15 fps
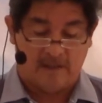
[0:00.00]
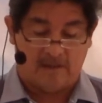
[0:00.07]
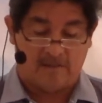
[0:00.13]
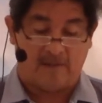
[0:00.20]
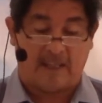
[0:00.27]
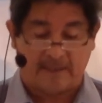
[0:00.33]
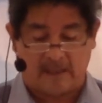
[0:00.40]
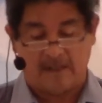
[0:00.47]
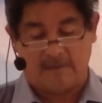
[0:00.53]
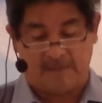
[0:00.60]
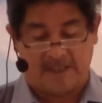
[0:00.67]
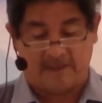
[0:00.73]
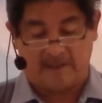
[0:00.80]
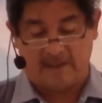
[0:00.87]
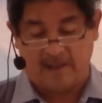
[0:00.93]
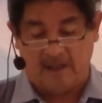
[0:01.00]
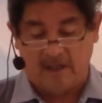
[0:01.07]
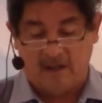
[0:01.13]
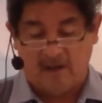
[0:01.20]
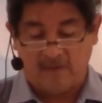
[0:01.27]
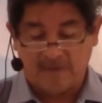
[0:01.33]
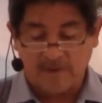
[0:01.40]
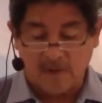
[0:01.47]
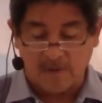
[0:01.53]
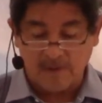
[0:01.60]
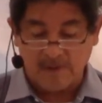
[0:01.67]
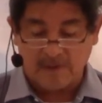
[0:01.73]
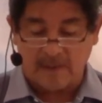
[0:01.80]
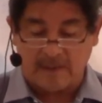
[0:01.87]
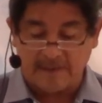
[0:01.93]
or Latin America. Of
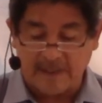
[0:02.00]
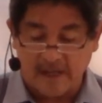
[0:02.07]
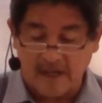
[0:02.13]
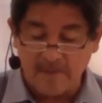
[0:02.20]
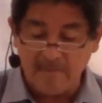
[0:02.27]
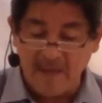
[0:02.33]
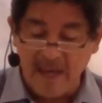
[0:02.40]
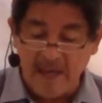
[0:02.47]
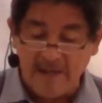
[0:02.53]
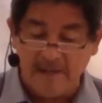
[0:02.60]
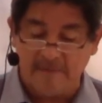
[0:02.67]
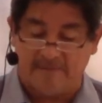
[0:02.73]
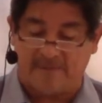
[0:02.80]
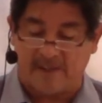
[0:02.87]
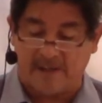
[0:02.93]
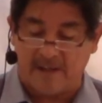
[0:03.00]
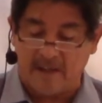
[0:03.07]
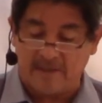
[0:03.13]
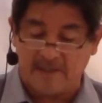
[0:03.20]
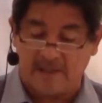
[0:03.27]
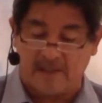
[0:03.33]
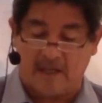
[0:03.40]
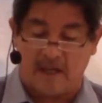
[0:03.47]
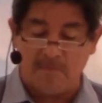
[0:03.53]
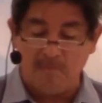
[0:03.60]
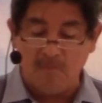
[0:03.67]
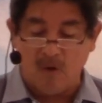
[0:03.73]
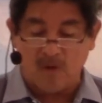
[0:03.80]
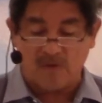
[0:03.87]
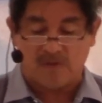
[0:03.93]
course, there are many variants,
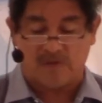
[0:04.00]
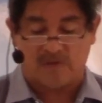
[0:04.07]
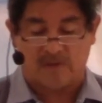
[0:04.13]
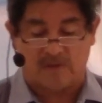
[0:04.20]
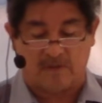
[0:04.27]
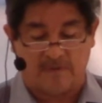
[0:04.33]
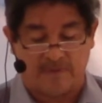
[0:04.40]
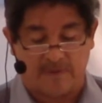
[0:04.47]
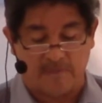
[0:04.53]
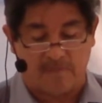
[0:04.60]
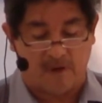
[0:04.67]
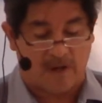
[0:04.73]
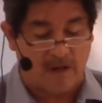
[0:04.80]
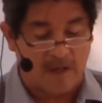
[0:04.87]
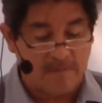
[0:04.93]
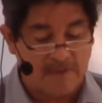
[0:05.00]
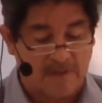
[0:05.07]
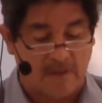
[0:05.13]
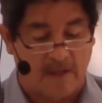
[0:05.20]
and most of the programs,